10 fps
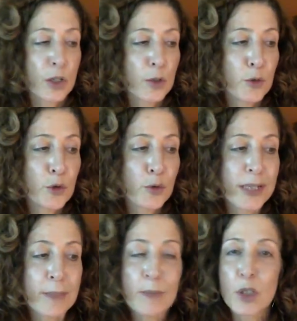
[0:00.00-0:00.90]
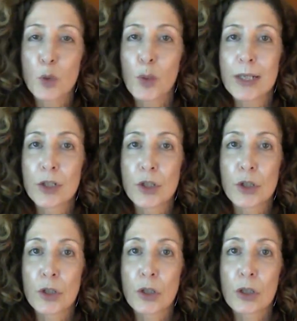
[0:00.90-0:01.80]
you dream
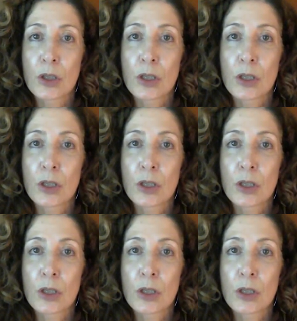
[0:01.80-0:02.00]
twitch,